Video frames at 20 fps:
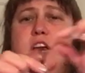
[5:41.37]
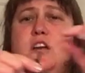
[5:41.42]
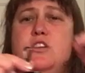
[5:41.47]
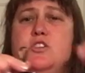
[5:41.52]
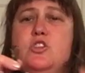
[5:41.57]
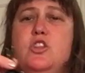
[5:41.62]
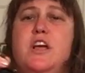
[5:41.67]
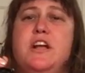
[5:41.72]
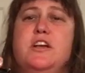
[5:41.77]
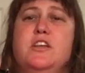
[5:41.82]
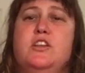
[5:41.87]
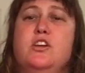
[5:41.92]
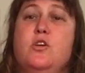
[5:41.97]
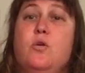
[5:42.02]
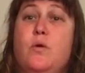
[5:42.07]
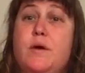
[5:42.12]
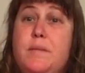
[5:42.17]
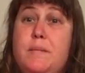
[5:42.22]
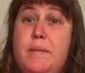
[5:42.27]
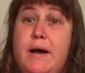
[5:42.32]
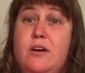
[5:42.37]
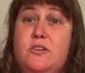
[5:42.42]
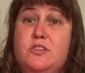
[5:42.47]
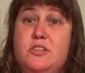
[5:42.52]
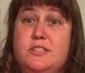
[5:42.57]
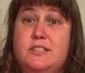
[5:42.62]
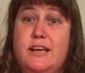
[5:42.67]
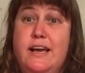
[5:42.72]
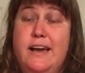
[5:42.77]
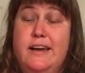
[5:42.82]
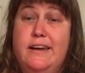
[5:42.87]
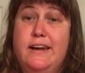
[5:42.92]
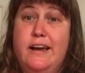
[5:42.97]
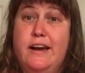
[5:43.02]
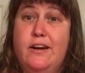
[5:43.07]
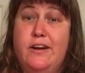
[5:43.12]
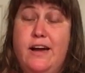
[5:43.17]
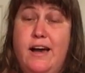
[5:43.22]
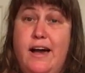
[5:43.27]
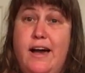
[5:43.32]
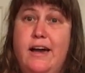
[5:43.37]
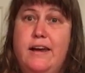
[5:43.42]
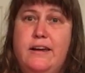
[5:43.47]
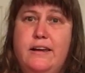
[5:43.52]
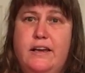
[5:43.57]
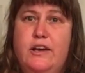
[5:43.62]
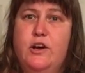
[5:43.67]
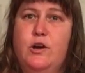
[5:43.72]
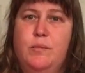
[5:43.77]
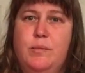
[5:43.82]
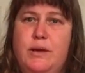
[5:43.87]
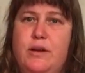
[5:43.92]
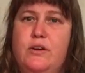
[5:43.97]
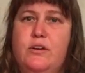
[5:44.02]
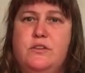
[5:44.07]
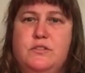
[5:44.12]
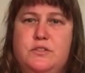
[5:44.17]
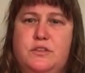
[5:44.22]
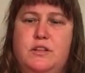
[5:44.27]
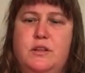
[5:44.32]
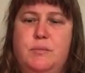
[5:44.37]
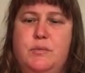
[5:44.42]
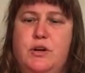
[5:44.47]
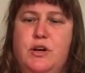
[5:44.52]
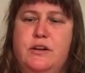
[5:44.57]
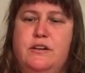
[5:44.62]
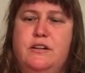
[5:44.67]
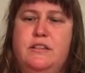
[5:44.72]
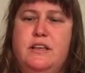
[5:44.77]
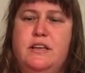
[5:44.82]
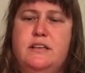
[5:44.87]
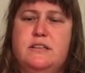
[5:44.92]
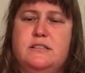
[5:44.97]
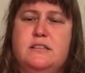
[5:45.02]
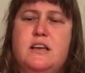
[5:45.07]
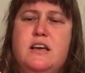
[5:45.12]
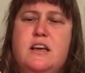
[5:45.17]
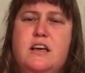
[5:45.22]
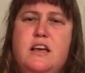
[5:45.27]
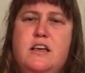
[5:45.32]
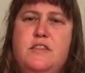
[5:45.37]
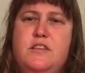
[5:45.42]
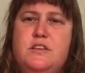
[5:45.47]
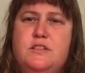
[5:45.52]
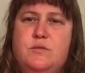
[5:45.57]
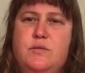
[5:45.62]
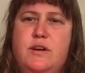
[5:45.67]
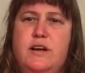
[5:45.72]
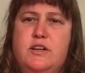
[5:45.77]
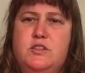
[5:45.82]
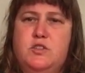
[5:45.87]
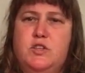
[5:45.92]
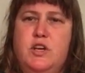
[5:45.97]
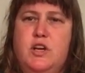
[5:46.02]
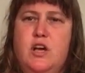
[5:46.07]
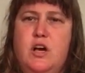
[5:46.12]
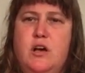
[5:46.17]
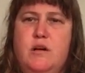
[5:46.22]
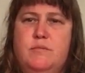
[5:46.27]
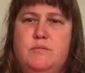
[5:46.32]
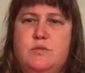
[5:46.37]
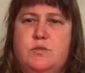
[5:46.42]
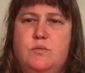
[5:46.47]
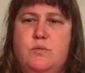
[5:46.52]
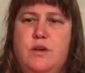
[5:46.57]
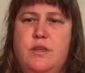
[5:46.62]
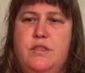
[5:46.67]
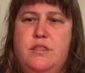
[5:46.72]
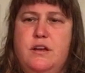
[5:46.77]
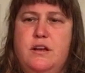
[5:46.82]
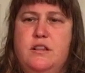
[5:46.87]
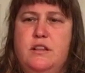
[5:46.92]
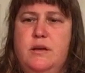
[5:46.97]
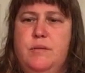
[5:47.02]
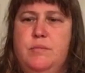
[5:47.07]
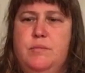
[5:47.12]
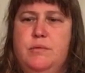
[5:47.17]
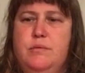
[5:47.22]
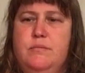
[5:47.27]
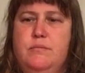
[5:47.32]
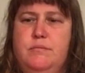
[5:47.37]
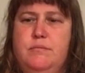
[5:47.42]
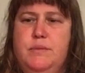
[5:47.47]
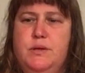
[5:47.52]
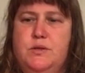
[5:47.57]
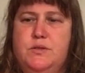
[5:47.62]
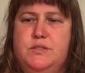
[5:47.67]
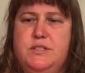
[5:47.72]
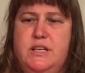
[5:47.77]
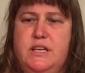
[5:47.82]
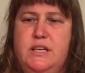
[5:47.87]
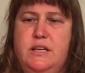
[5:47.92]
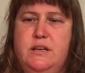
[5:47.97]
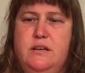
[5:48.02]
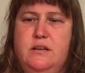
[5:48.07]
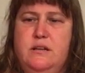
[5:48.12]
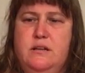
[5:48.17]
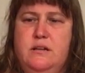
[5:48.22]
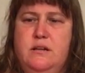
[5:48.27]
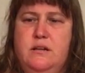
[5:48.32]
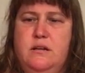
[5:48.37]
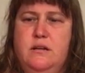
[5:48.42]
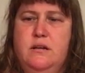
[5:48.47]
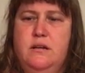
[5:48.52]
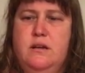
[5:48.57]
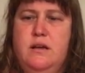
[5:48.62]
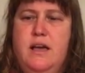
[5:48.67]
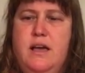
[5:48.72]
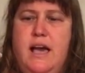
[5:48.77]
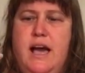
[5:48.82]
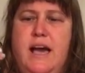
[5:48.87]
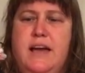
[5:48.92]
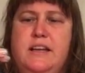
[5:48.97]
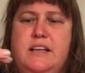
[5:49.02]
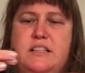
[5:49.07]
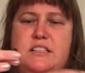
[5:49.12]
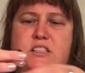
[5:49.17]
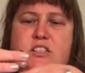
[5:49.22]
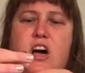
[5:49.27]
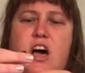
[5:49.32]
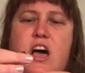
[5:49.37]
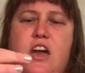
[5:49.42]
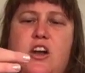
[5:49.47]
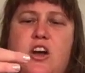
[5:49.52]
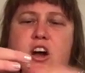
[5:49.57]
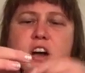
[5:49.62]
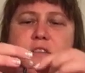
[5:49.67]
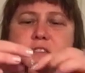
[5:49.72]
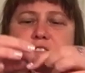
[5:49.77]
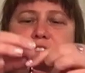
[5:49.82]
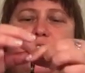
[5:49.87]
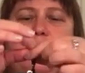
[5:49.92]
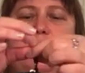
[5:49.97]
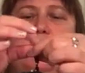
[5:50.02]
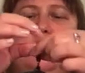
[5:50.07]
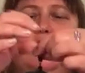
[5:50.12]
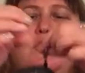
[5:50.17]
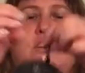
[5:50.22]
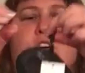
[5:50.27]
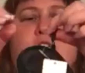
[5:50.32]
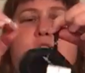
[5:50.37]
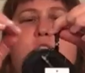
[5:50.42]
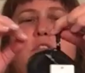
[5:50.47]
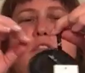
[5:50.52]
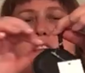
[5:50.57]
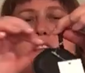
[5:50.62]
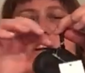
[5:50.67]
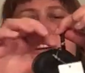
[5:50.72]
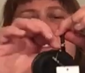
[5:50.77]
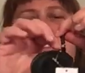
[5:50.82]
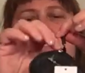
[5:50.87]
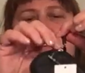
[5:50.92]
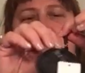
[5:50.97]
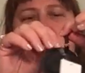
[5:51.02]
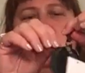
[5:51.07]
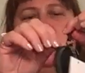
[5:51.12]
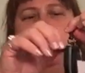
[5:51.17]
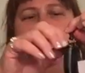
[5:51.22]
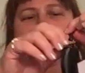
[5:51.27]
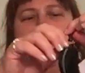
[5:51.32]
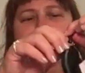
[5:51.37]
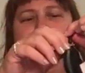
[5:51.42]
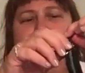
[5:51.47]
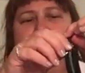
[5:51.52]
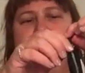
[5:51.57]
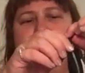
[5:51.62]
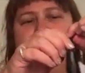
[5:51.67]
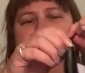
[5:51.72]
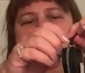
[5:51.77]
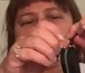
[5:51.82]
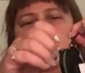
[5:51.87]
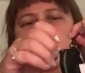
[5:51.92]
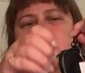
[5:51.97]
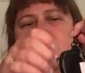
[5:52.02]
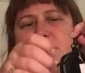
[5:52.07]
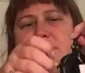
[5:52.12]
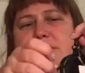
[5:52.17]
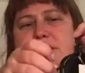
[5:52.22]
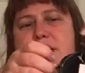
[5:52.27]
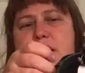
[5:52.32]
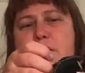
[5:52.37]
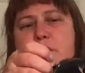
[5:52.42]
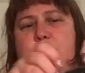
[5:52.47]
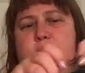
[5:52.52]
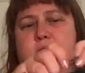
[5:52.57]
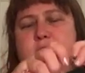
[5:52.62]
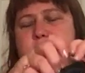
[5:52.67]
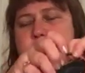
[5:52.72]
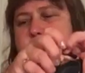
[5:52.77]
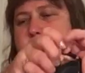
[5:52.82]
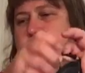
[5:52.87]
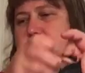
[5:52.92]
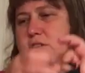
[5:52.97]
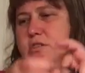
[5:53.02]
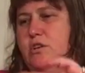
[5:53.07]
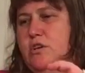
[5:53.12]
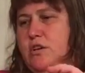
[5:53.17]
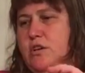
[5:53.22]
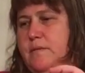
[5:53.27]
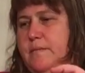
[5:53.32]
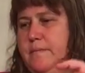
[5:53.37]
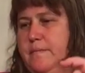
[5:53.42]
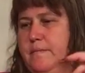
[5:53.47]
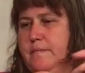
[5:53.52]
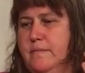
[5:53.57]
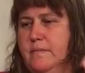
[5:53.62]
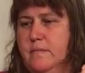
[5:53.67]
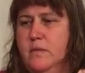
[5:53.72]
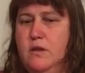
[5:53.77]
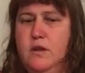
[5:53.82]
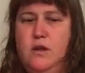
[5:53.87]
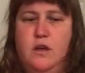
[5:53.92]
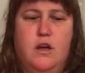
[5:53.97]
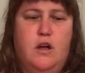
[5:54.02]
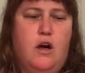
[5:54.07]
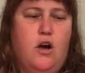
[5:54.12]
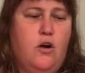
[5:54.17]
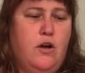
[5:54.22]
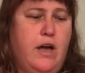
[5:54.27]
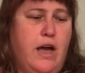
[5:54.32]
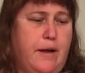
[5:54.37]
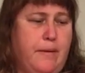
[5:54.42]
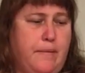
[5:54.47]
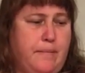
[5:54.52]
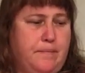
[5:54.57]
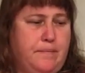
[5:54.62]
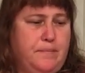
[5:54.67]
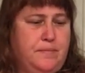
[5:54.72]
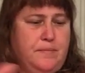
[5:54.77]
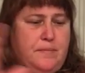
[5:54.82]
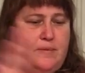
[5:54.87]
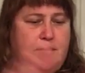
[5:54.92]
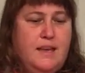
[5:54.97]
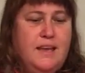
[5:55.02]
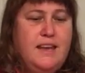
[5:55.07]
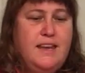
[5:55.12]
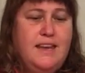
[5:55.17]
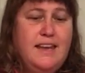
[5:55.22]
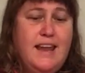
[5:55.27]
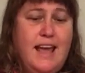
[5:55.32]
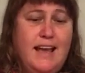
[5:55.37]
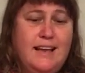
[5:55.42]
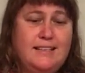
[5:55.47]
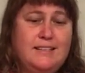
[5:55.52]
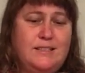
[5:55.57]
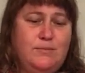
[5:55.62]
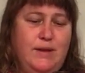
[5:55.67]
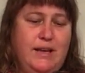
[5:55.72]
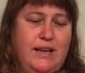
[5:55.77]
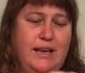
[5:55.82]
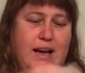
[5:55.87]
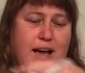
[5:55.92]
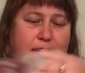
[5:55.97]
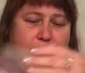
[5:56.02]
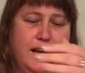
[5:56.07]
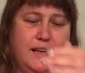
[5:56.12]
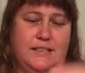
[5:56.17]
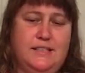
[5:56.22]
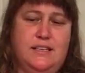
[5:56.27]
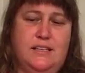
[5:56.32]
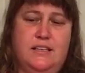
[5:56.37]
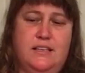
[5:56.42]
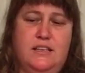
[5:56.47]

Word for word: So like on the coin pouches, I had to add a carabiner to clip it on the things. This one actually comes with a clip built in and it's not on the zipper. So there's the clip and then the zipper is separate. So that's good. Okay, next we got